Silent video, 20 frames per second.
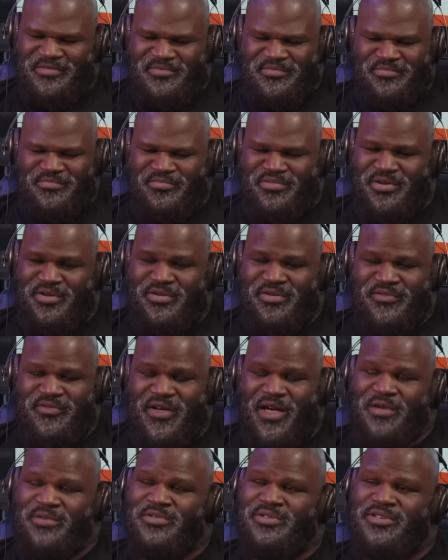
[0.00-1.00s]
bro, if
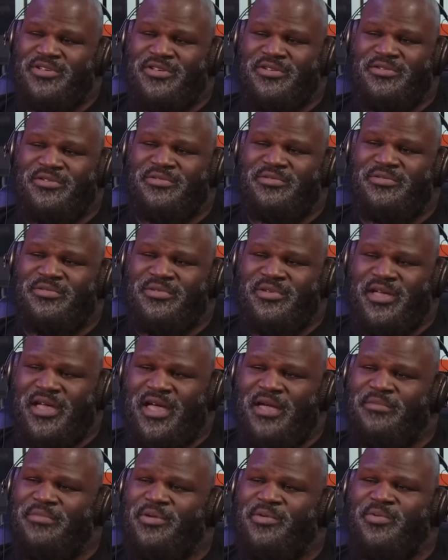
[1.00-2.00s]
I was you,
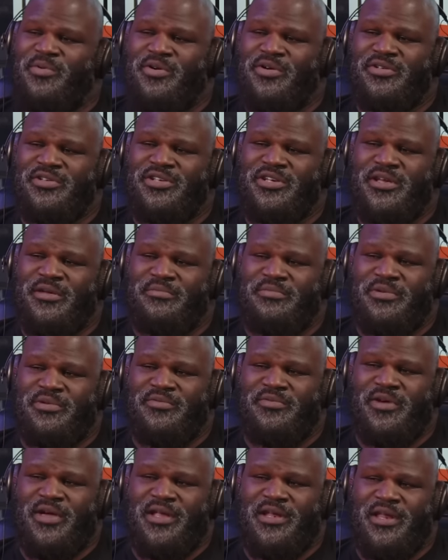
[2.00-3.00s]
I'd be world champion
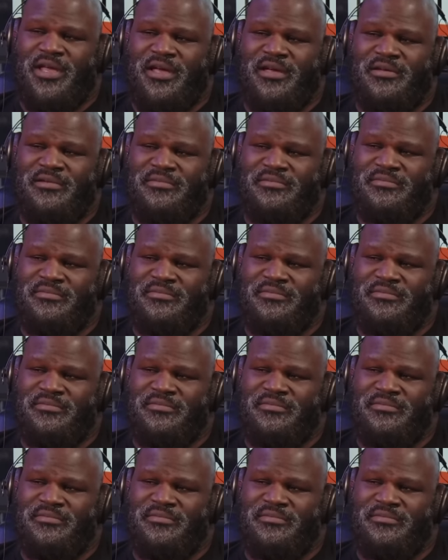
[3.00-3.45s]
right now.